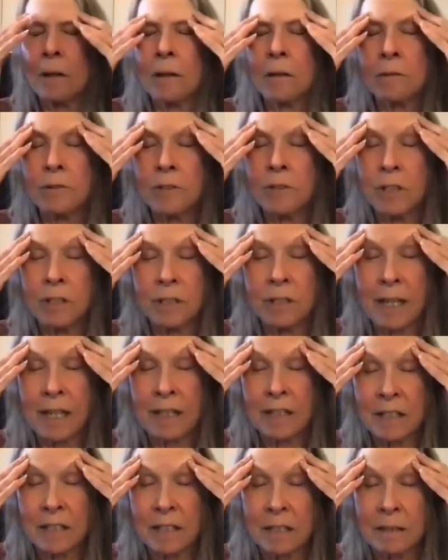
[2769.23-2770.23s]
oh geez,
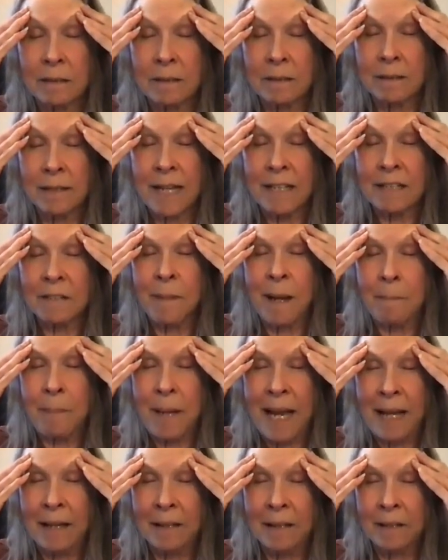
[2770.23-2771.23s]
that's that's my
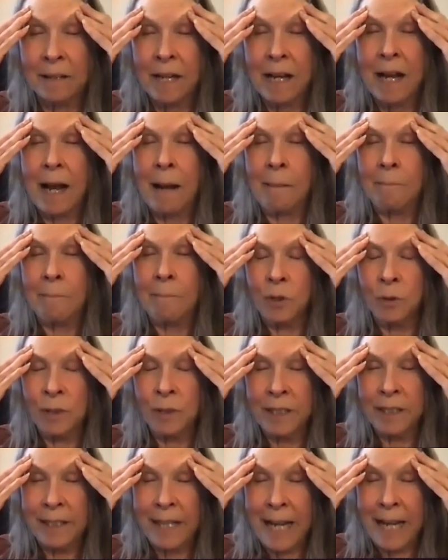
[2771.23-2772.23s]
pattern. I'm
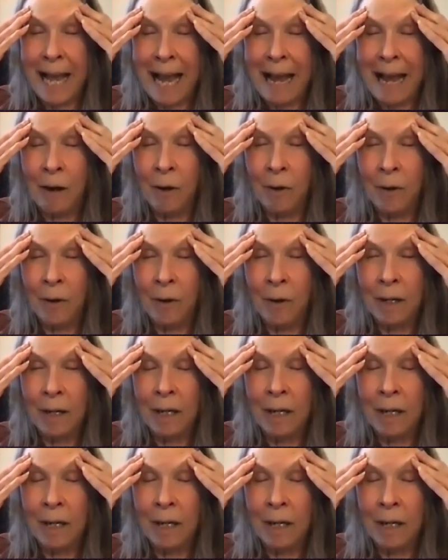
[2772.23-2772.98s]
doing it now.